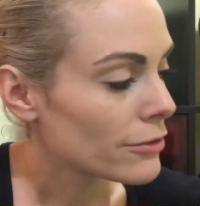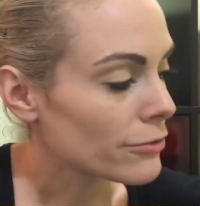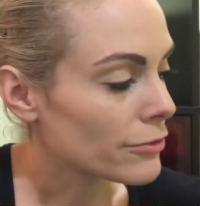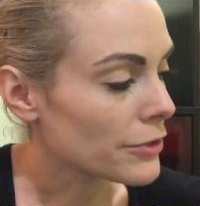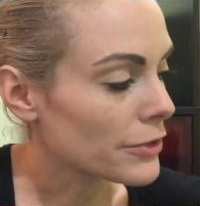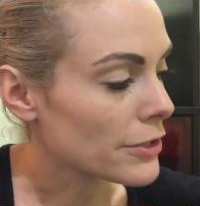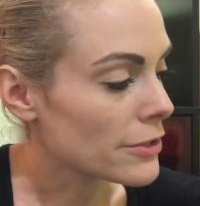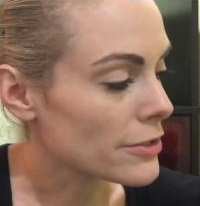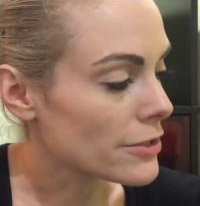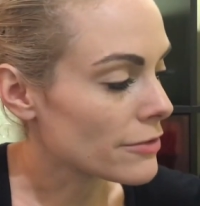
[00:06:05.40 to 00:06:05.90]

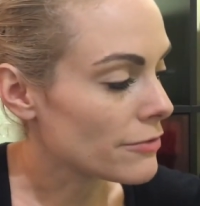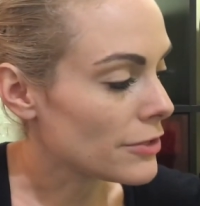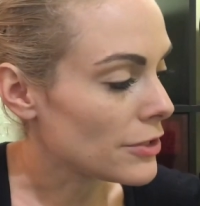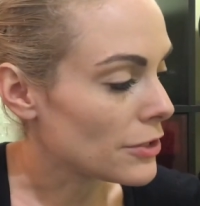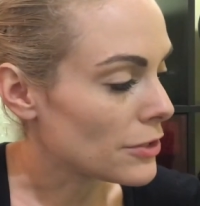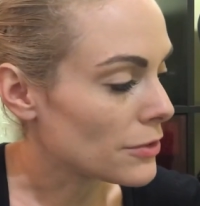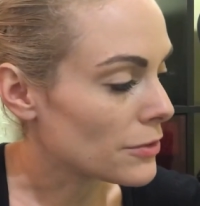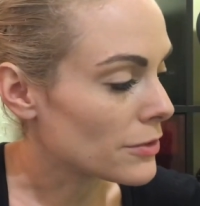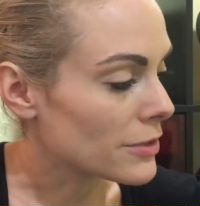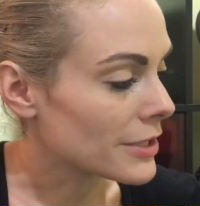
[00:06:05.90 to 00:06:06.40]
For those of
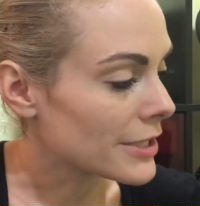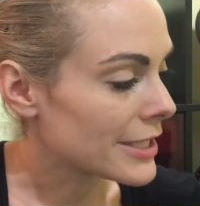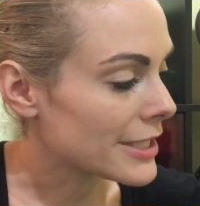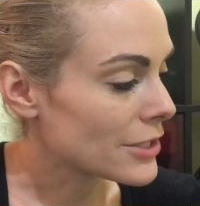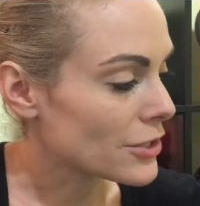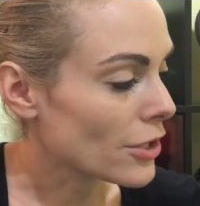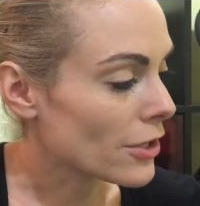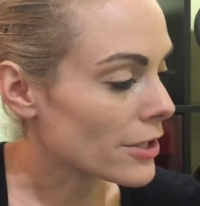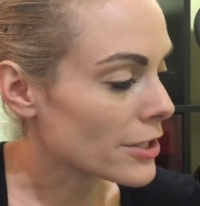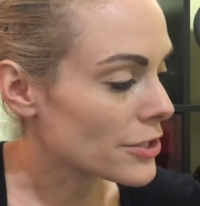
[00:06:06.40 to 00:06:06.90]
you
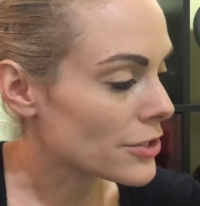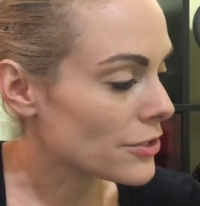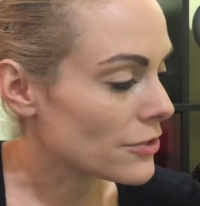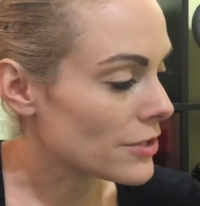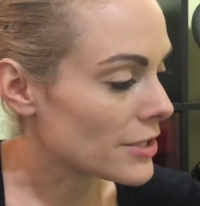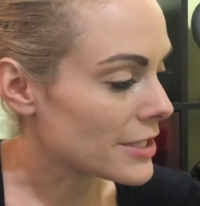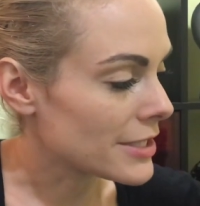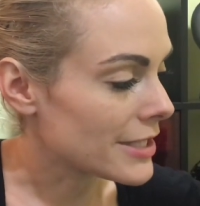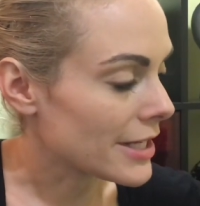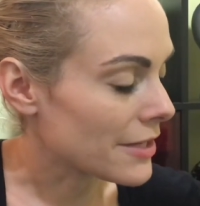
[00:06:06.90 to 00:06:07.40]
guitar
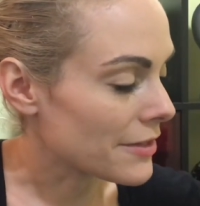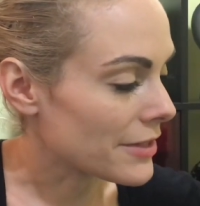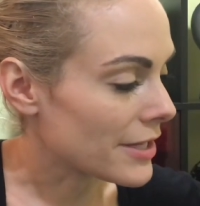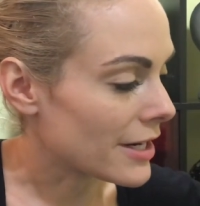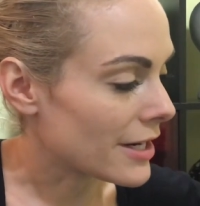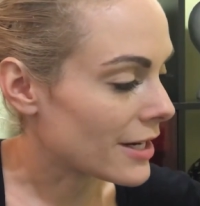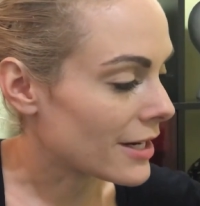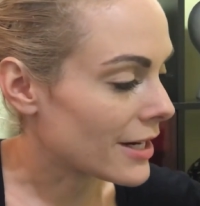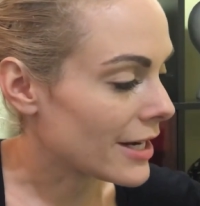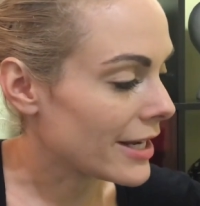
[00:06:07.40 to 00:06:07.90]
students out
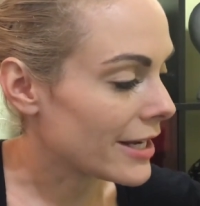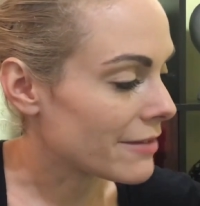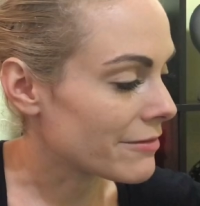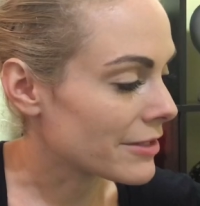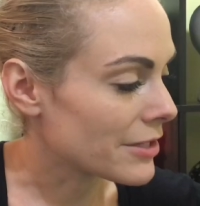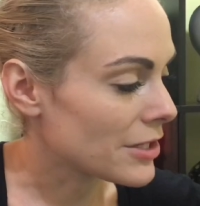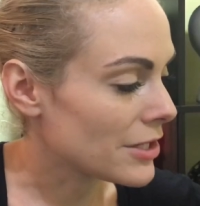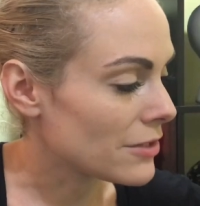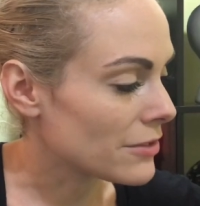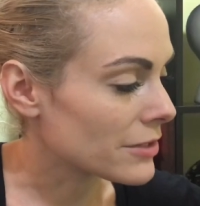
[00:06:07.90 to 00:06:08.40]
there, I have
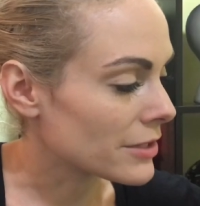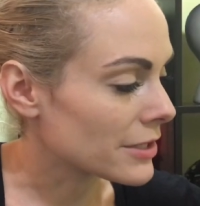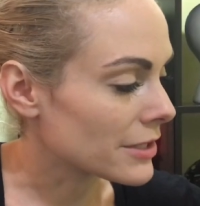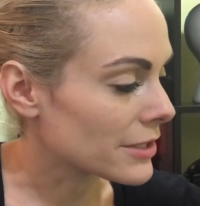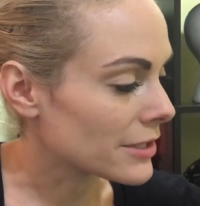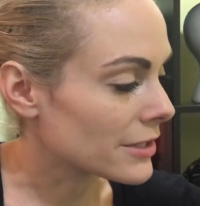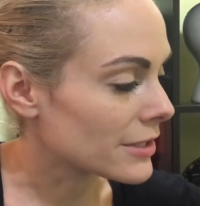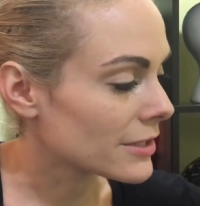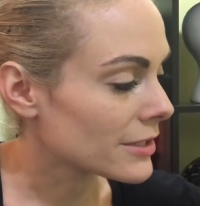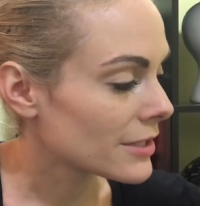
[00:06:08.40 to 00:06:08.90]
a cute
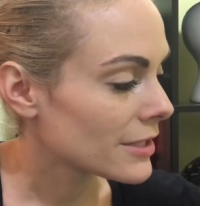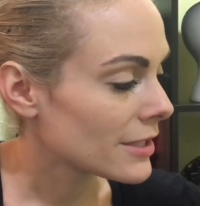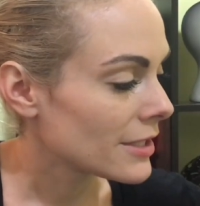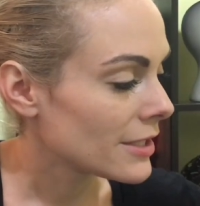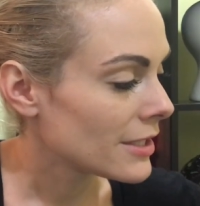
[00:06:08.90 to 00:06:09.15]
little